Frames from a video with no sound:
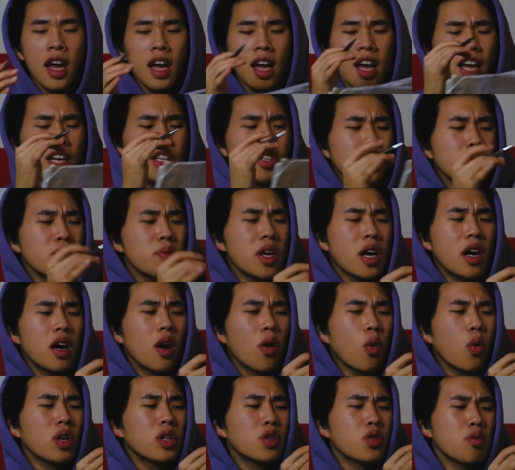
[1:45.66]
Excuse me, uh,
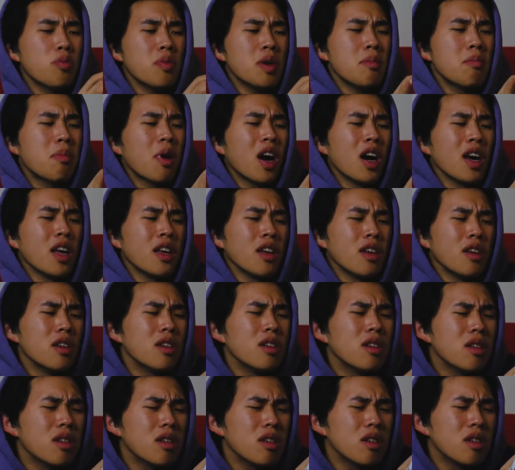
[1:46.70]
what do you mean by
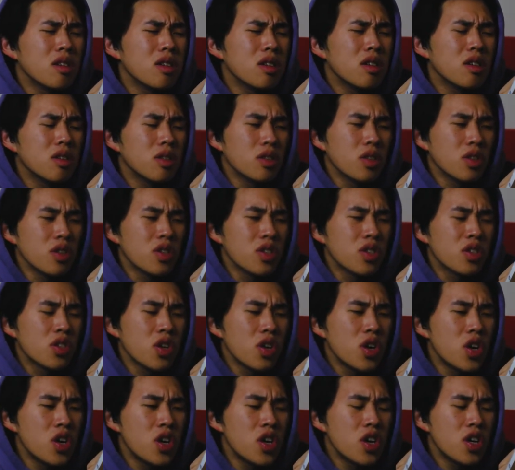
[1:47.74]

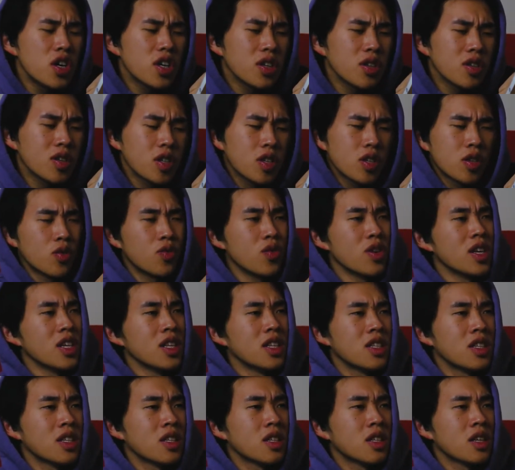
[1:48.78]
desert
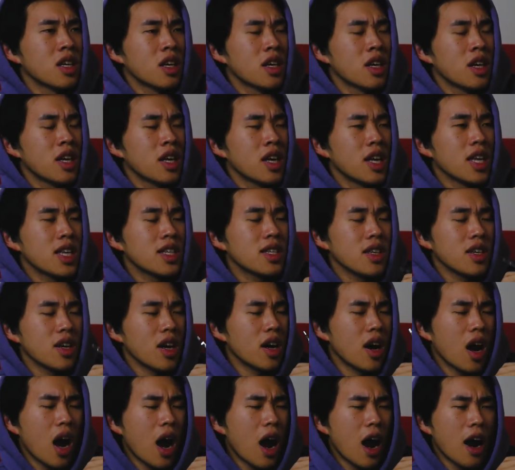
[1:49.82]
streets? Is
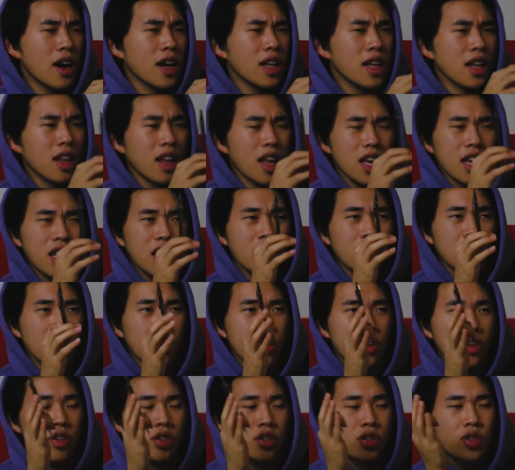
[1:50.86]
uh, are they like
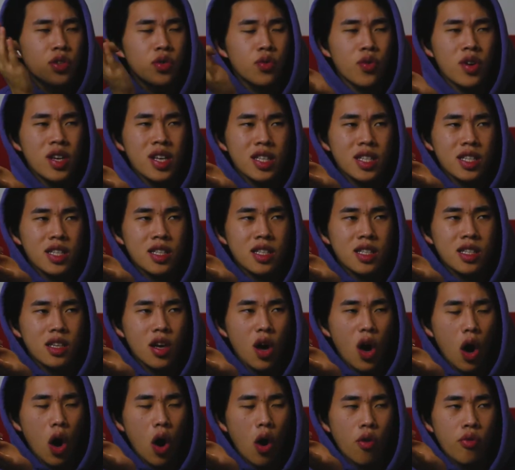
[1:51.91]
streets
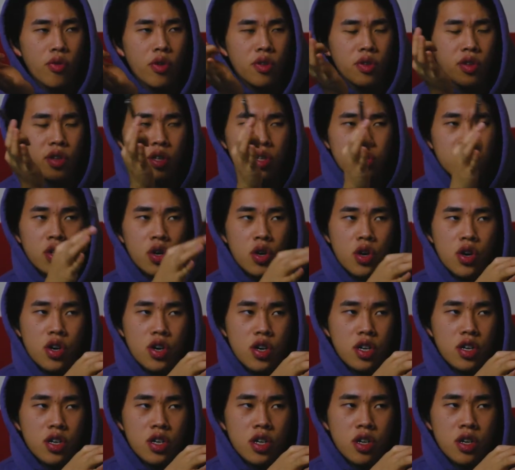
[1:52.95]
on the
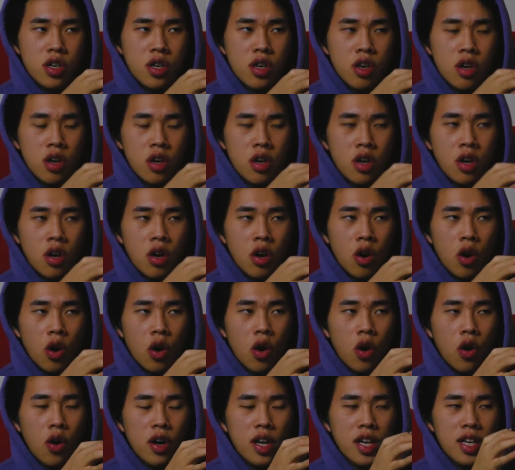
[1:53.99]
desert?
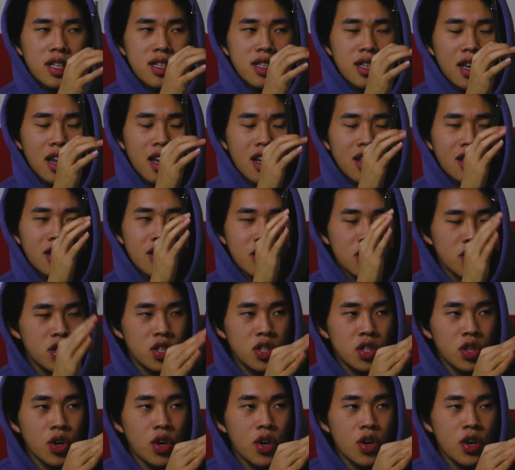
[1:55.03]
Or it's like
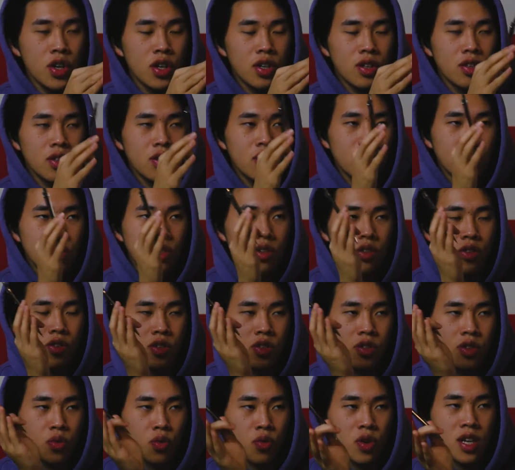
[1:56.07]
dessert
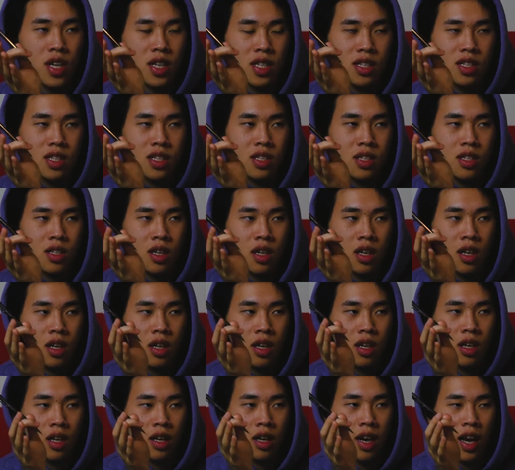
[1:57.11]
streets?
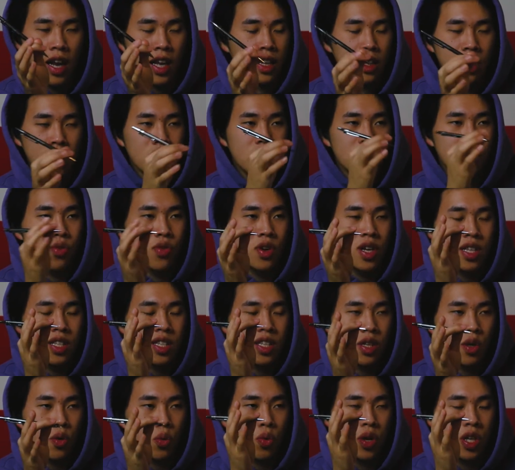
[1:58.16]
Like the streets
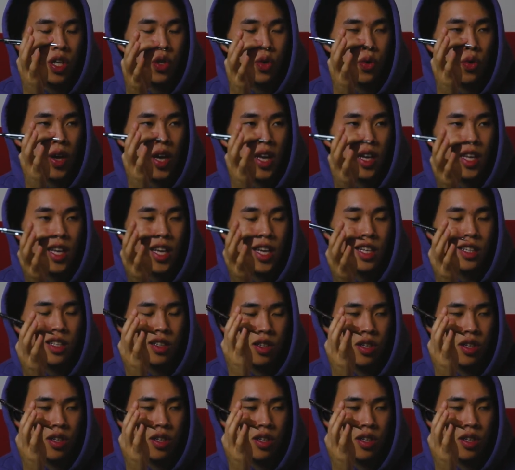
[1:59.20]
in which you can eat a